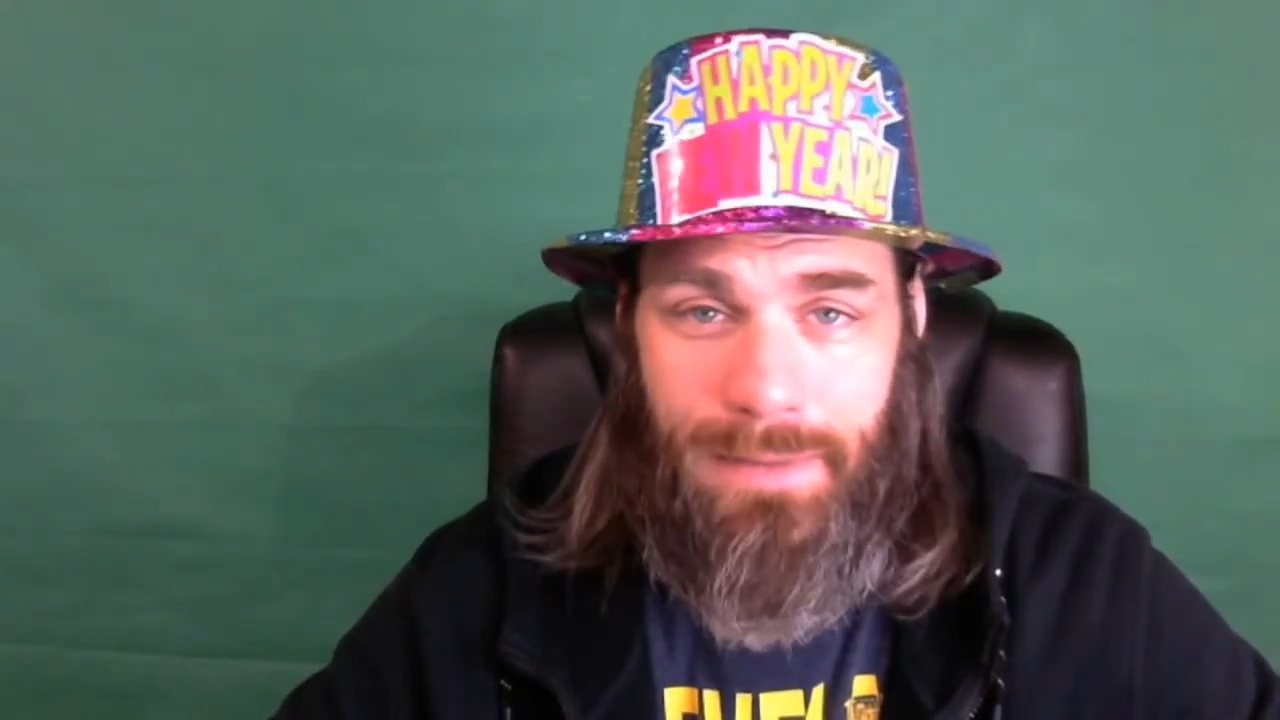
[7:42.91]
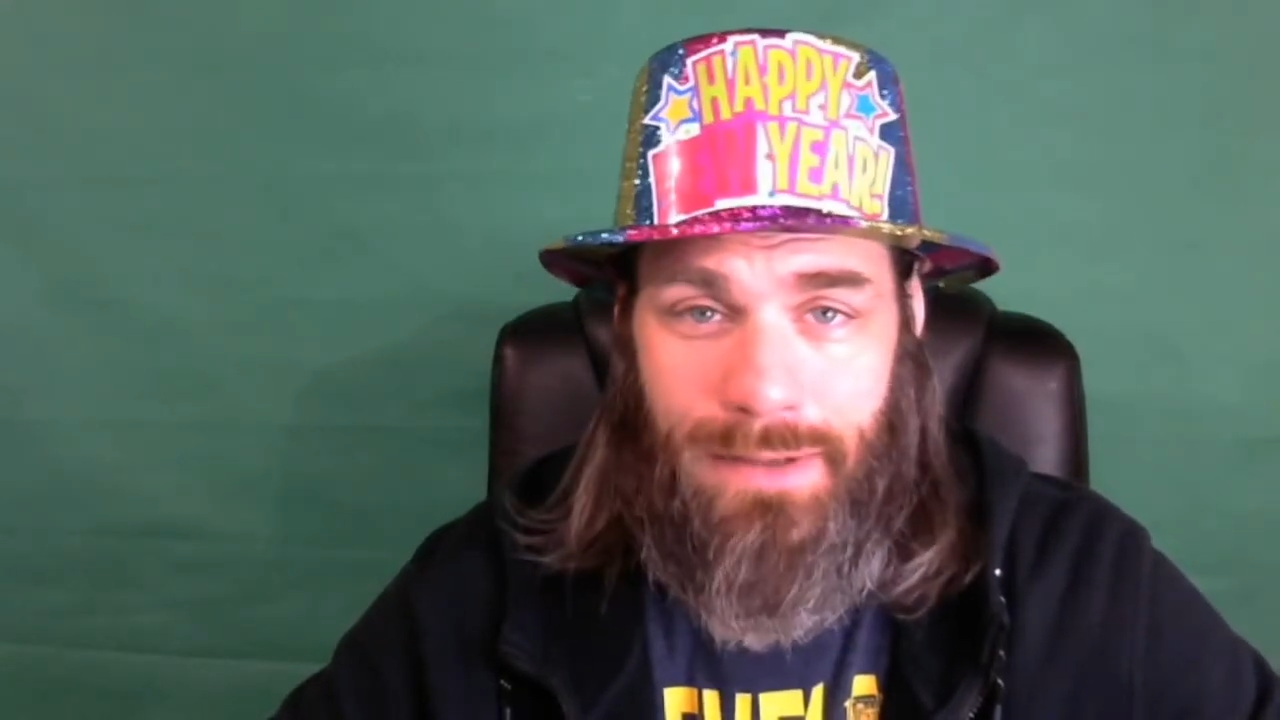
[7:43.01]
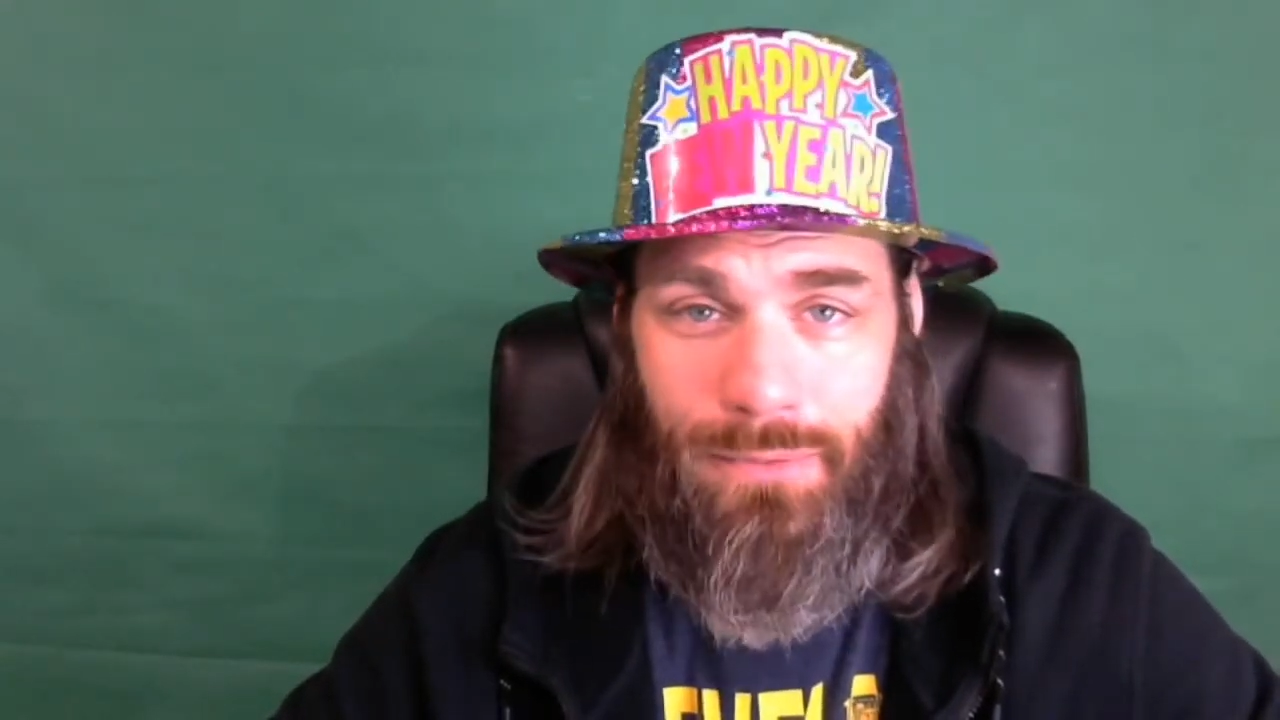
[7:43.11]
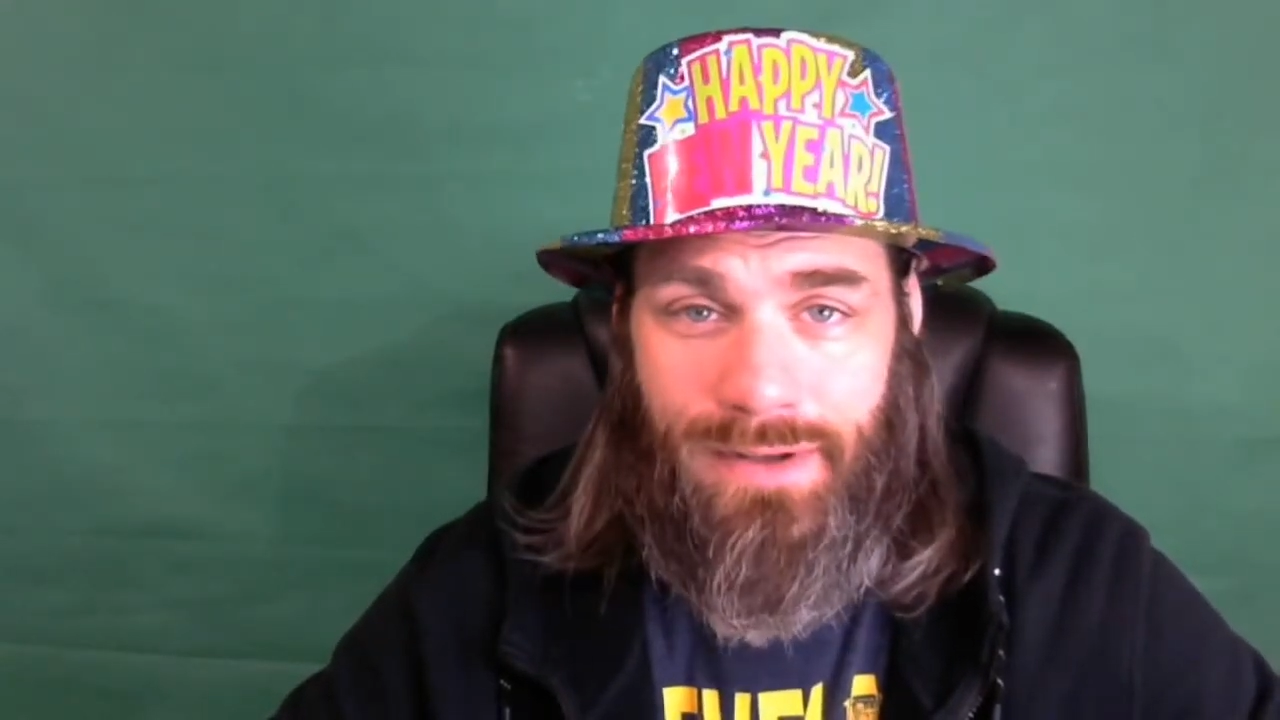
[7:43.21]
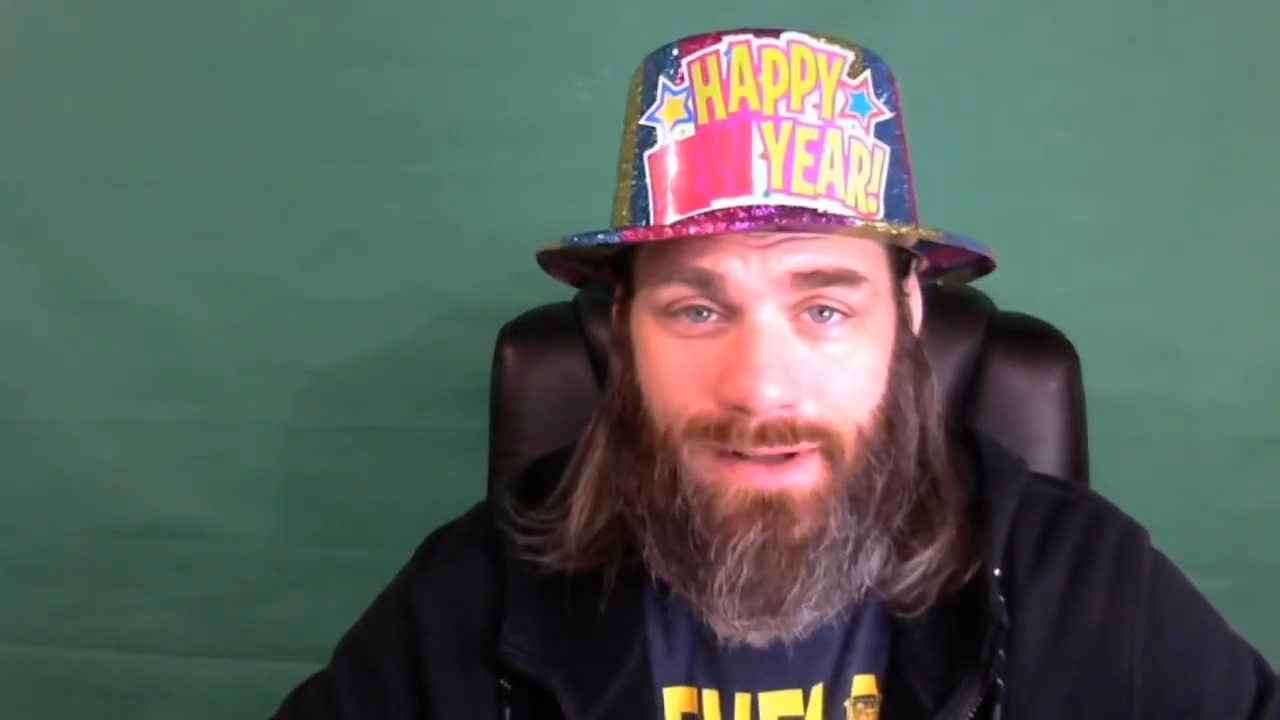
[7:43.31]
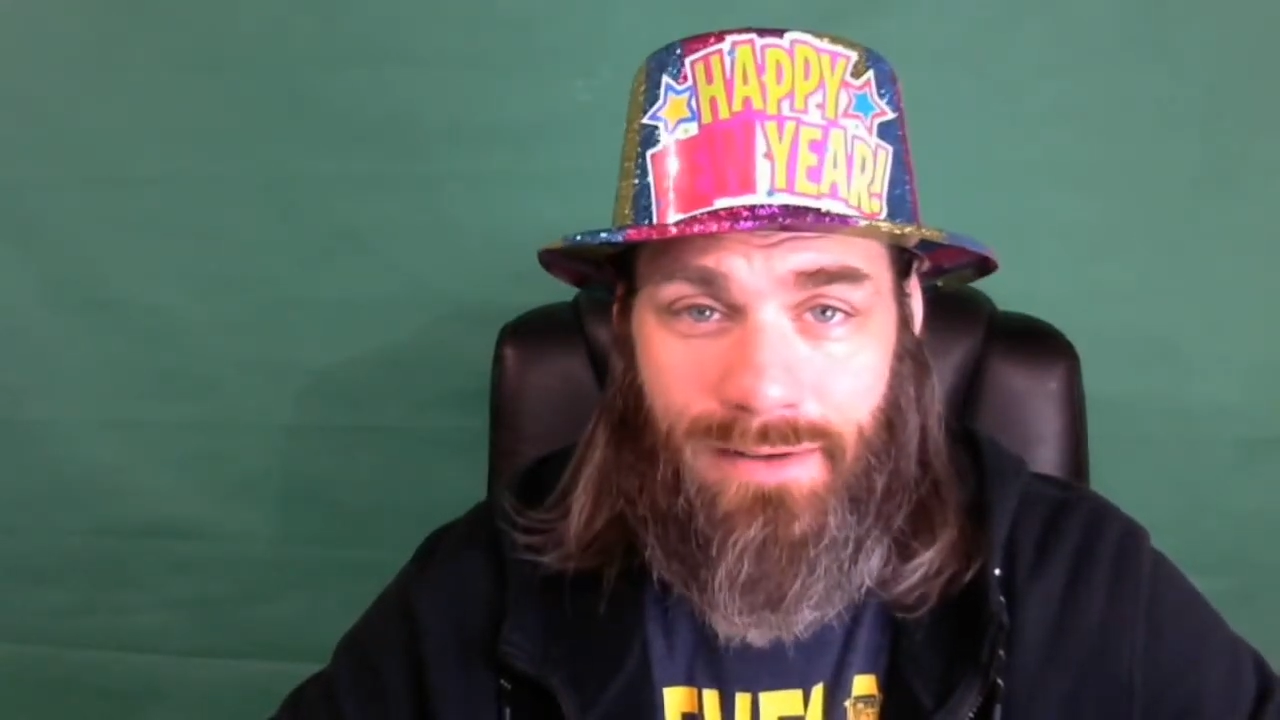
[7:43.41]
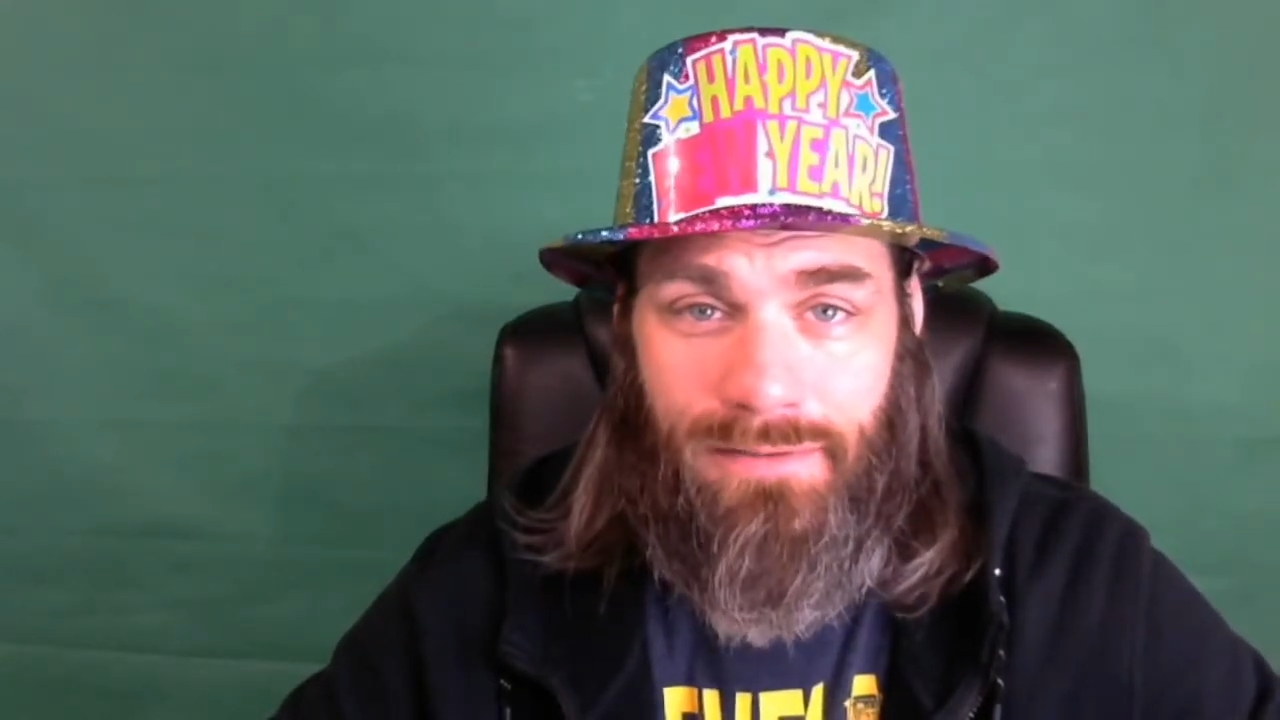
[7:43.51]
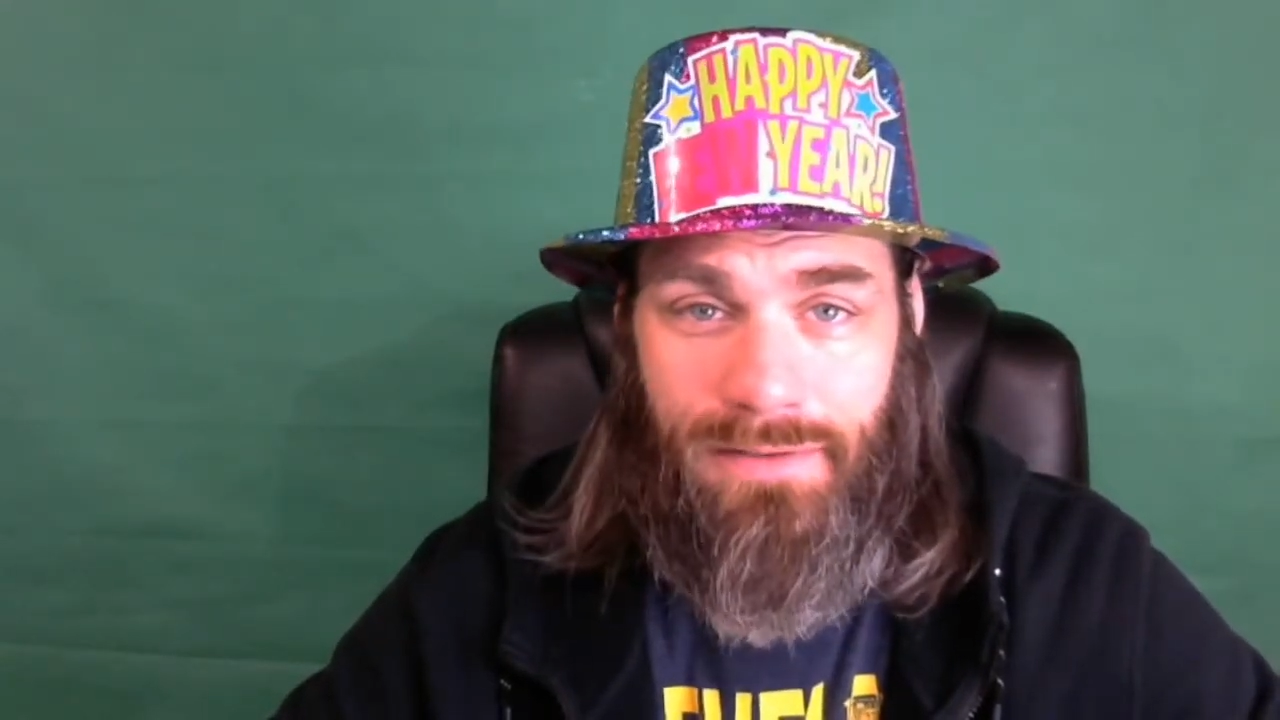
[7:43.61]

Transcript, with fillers: me with their